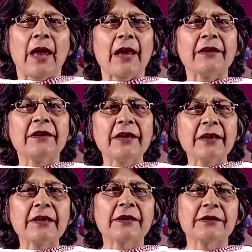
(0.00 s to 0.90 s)
And
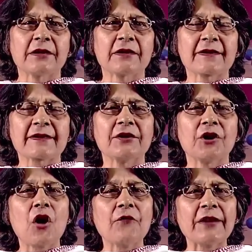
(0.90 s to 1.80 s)
dear learners,
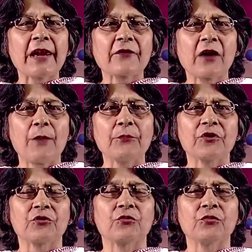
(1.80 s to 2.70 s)
now we have come
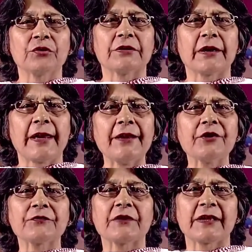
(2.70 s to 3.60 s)
to the end
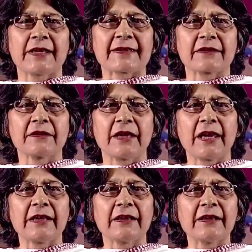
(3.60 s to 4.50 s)
of the lesson,
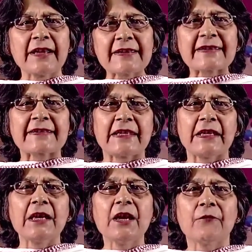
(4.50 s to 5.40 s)
and let's
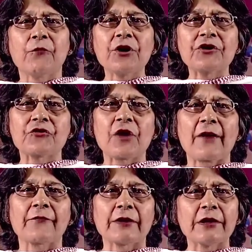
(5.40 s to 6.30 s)
see what you
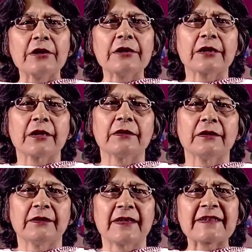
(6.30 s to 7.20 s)
have learnt in
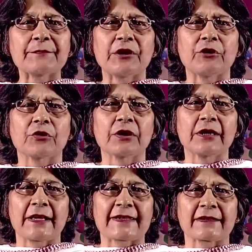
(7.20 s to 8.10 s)
this particular
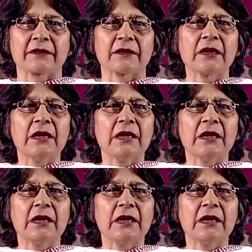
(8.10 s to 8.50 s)
lesson.